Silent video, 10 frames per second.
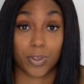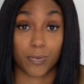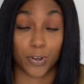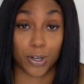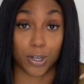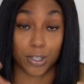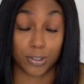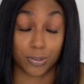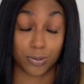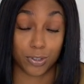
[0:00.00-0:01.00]
for
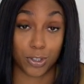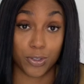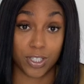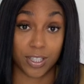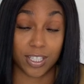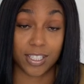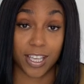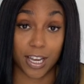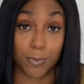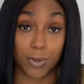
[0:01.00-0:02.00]
using this
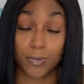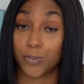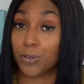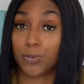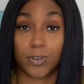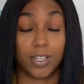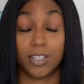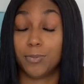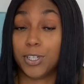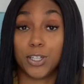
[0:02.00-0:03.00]
camera, feel free to
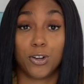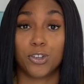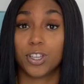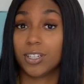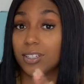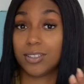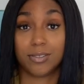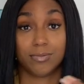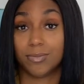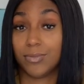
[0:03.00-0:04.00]
let me know, or you can
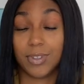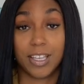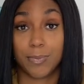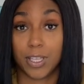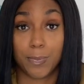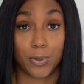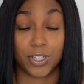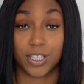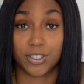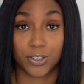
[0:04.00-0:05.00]
hit me up on
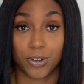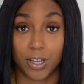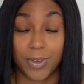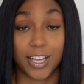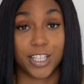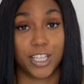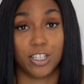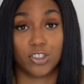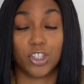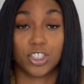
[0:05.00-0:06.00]
Instagram at Keandra